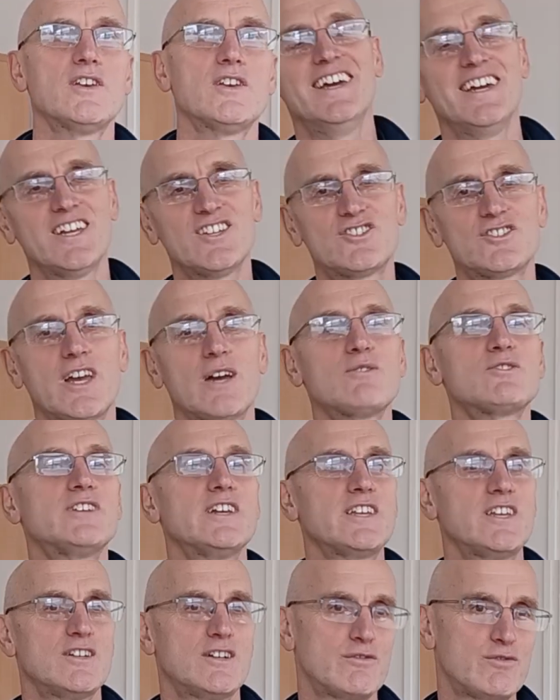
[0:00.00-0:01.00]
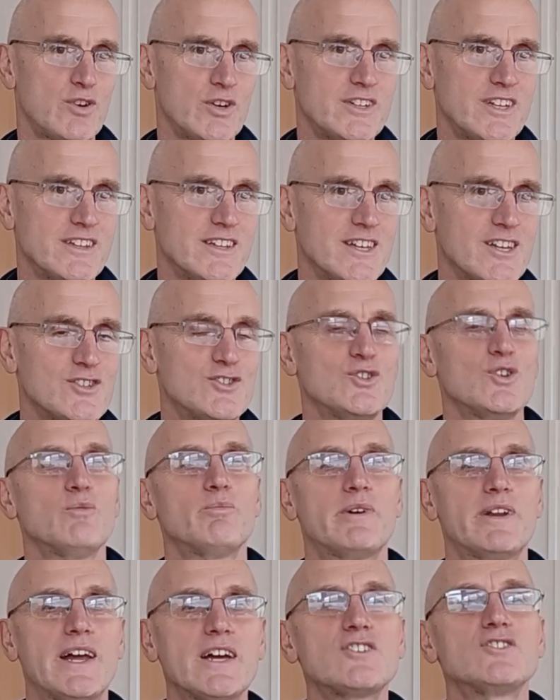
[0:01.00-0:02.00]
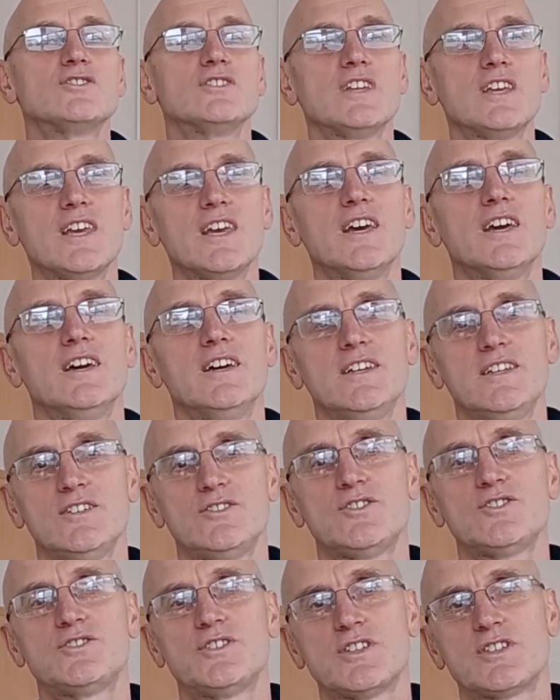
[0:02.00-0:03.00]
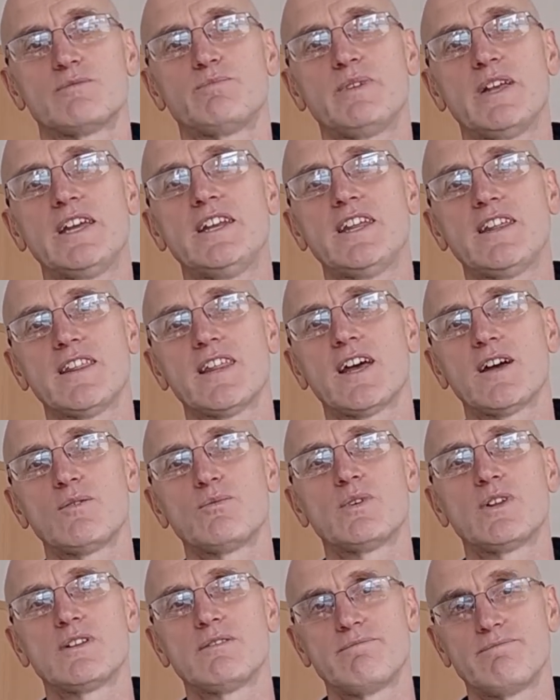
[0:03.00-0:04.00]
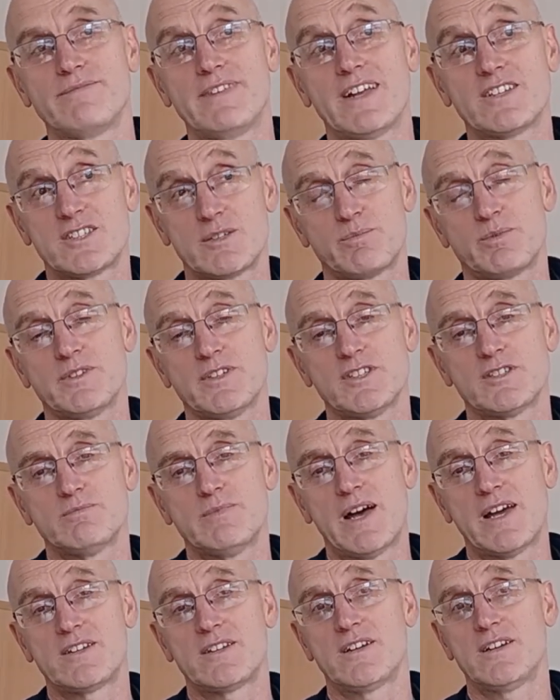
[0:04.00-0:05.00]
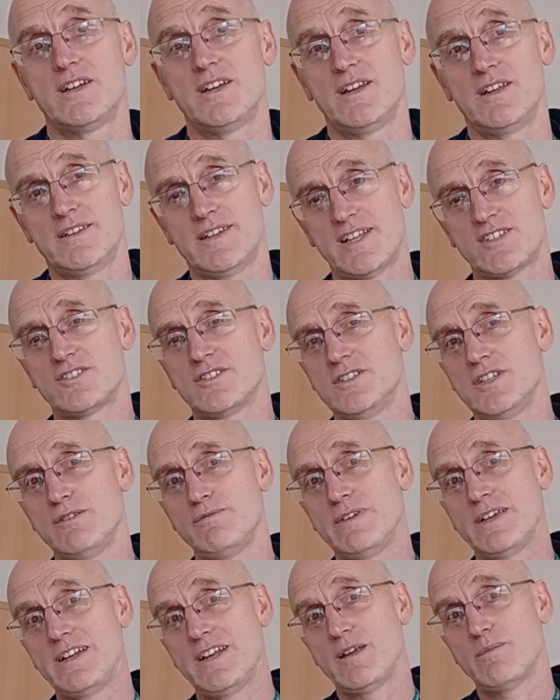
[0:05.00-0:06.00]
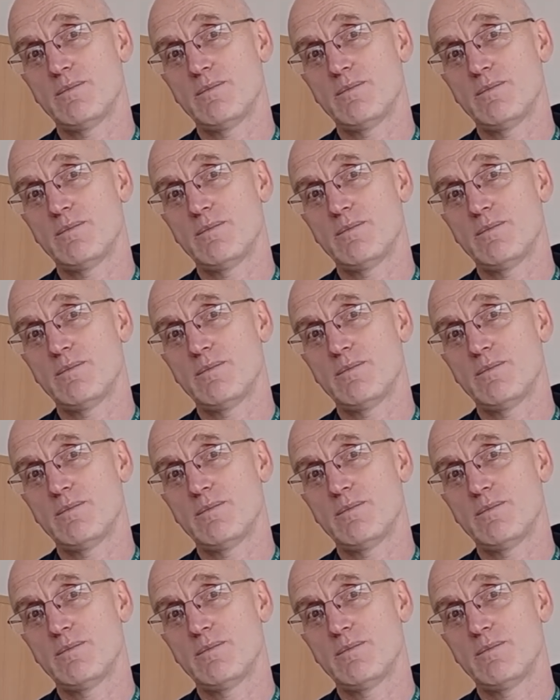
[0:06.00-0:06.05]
It sounds like you're avoiding the issue, but actually you're just explaining that, well, that's a police matter, that's a DVLA